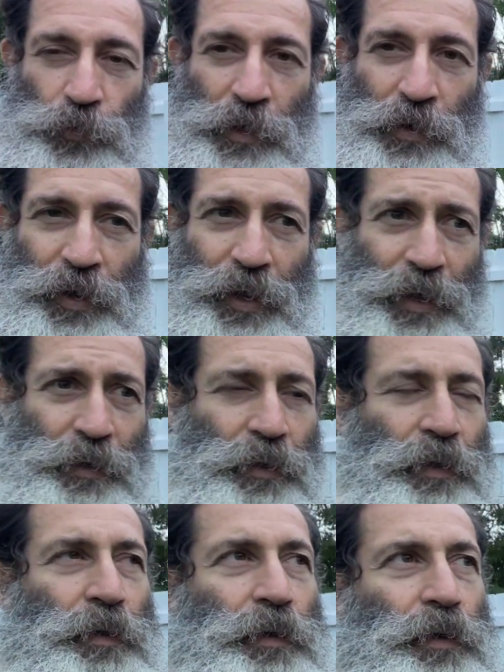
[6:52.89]
Now I had
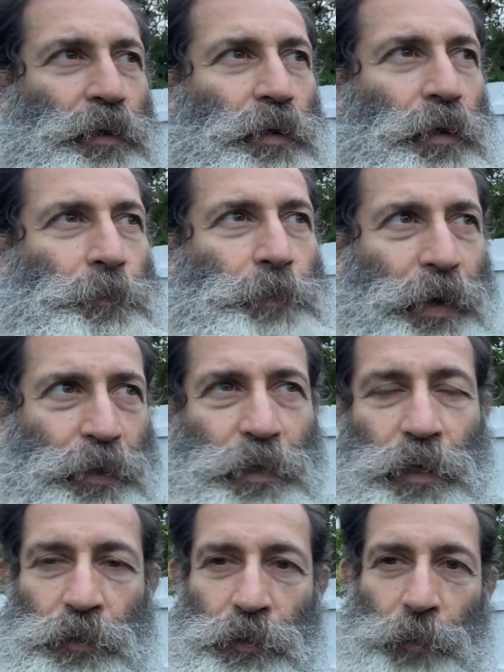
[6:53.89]
a
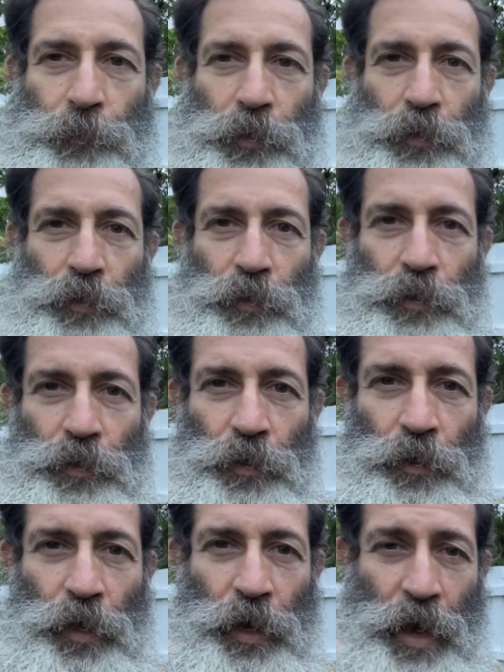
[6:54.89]
Bangkok lemon, uh,
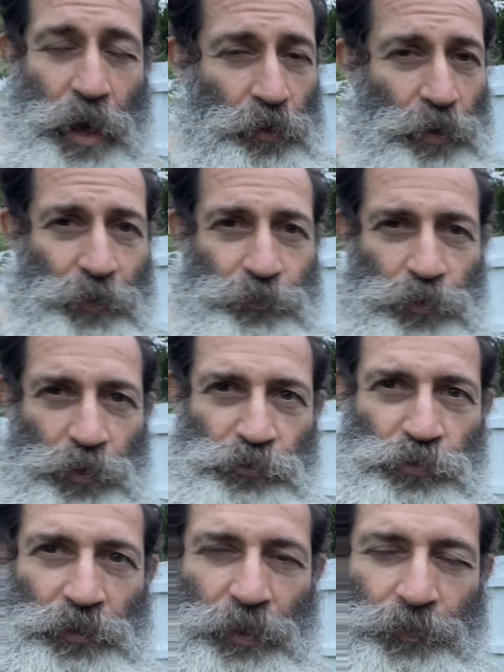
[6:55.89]
I, I don't have
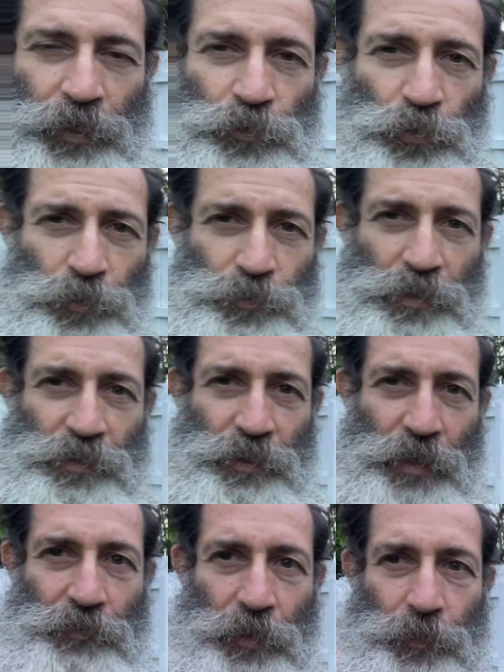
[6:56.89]
crunchy lemon. I thought it was the
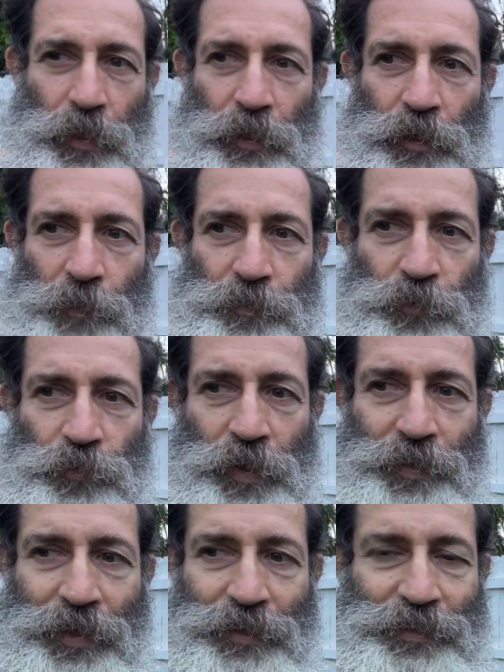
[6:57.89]
same thing, but I come to
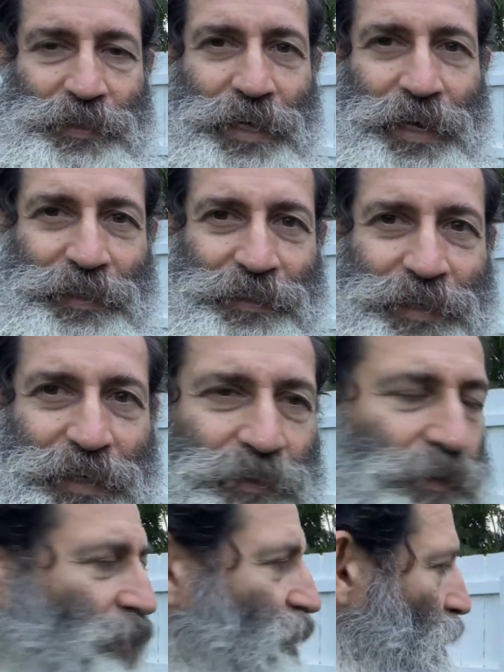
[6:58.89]
find out it's not
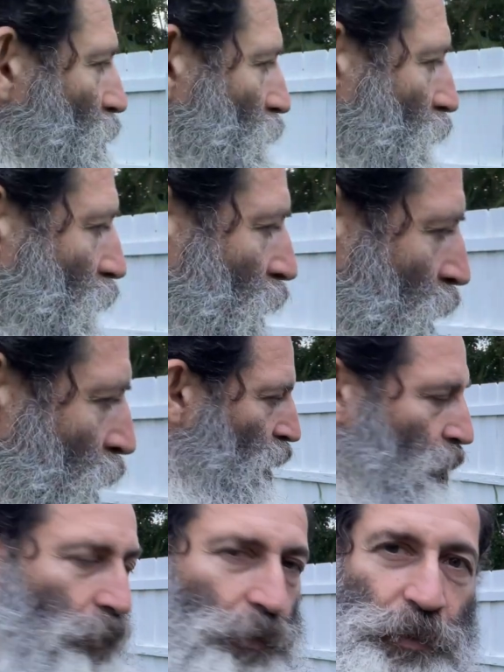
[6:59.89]
exactly the same thing.
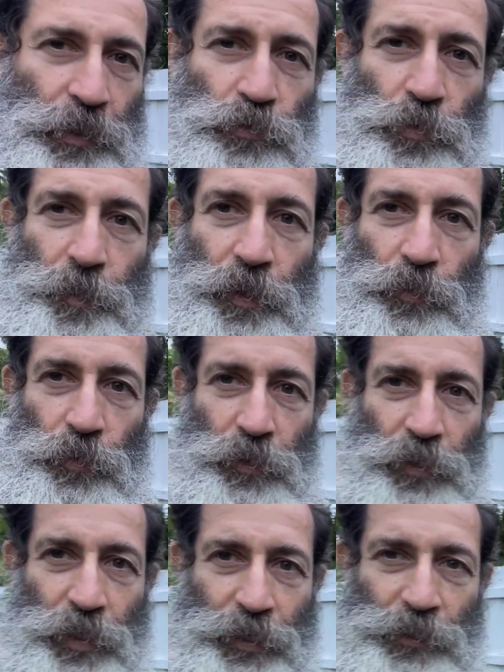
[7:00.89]
But this would be a
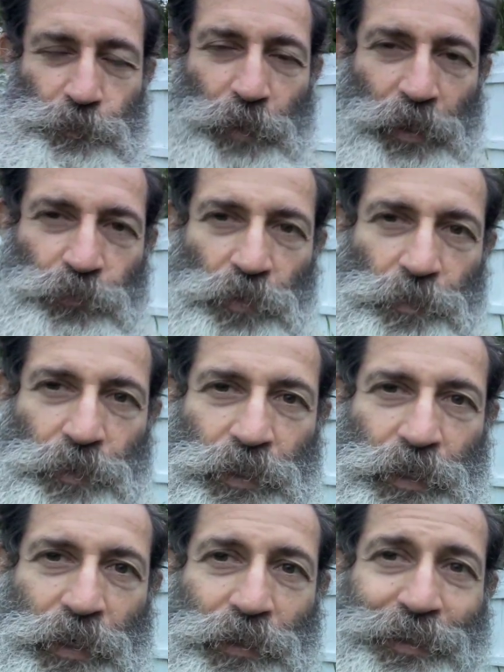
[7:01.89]
really nice spot for the
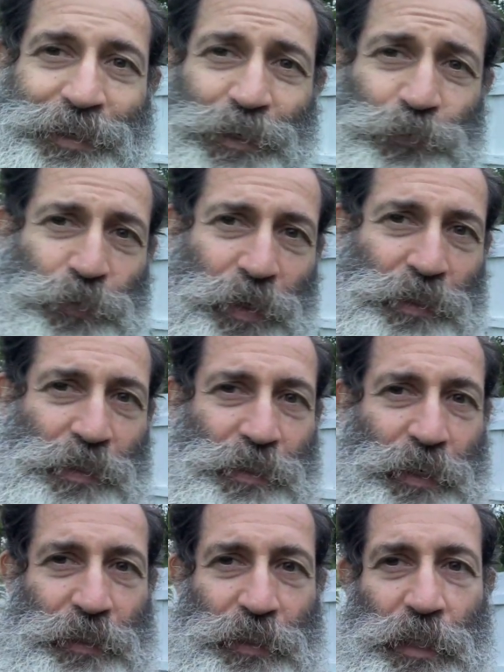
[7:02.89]
Miguel if I
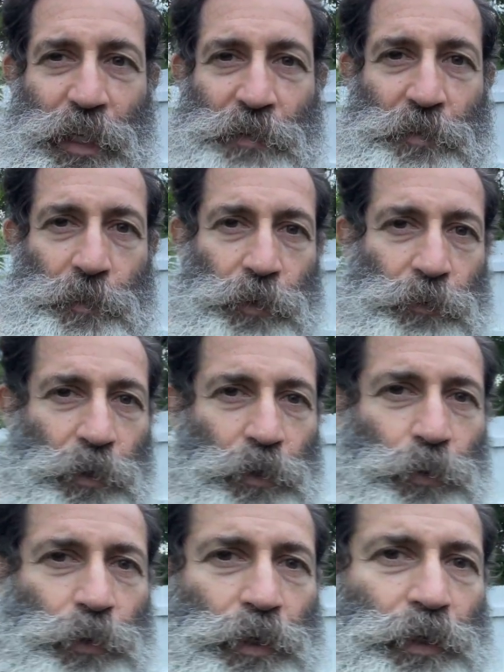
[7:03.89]
decide to keep the
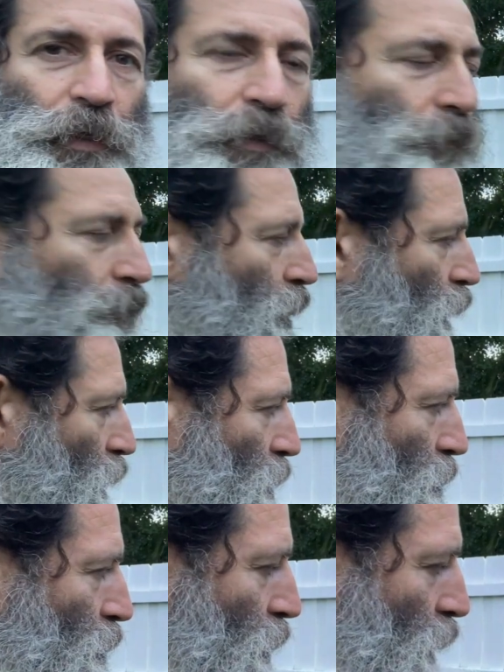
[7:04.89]
Monroe. But
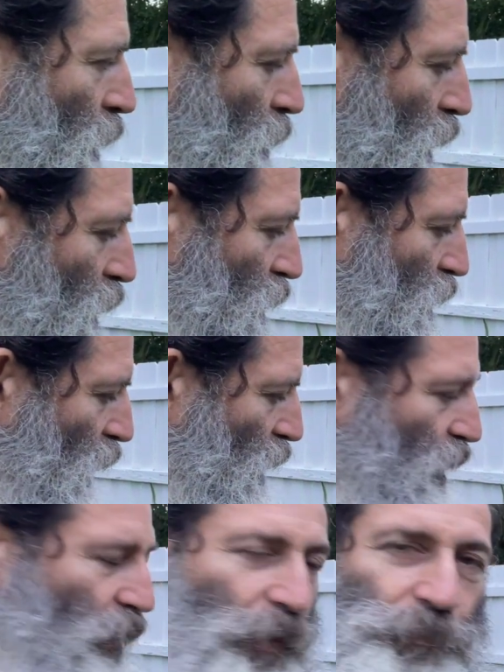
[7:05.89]
I'm
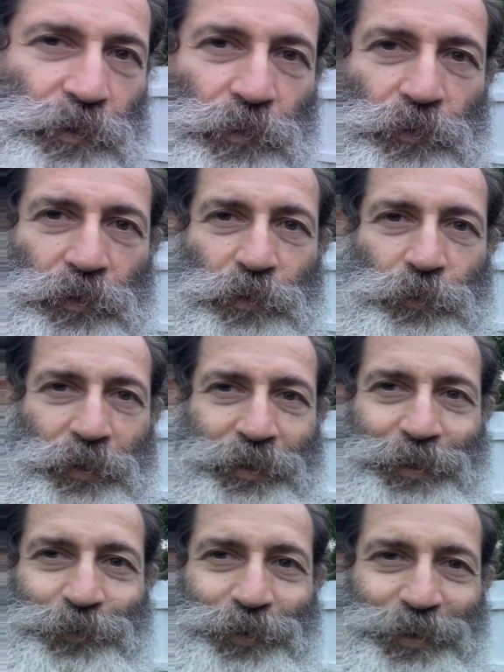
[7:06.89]
undecided on that so I really don't want to
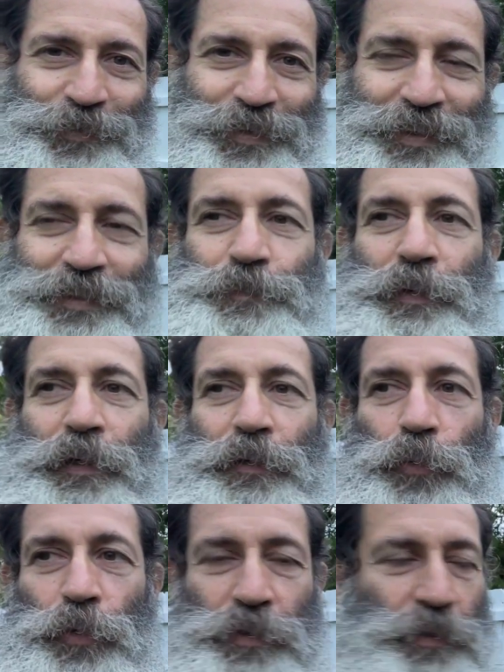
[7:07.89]
get rid of this. But
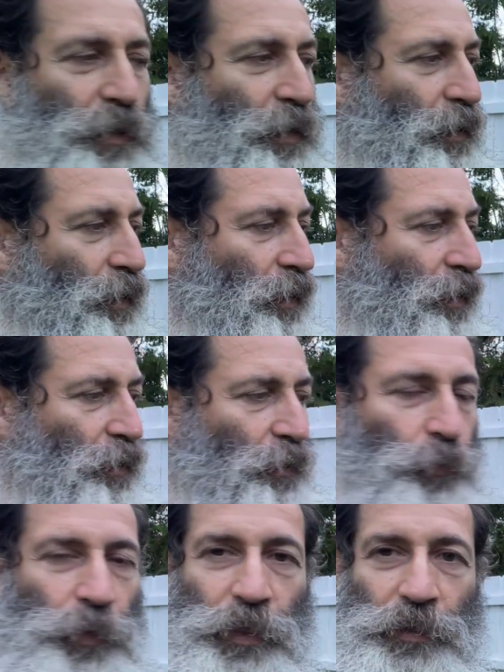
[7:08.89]
we'll see
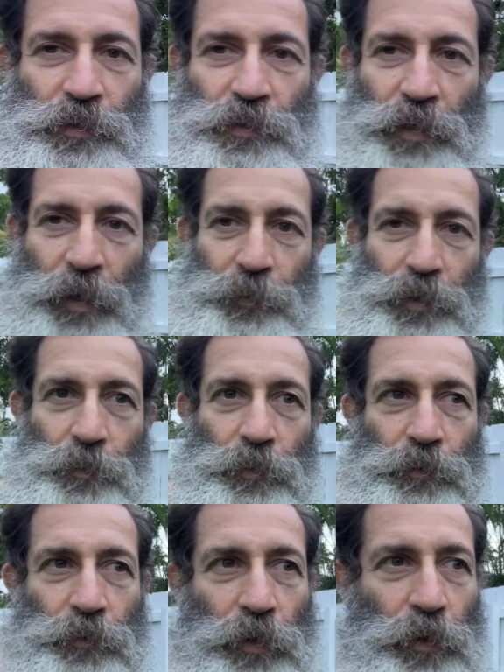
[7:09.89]
what I decide with the
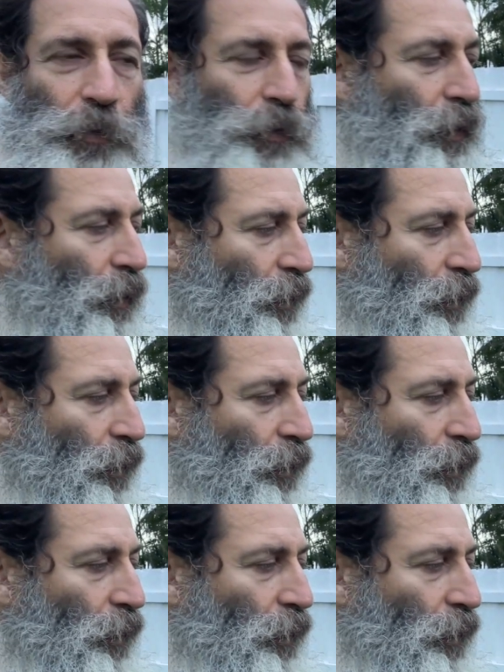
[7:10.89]
Monroe.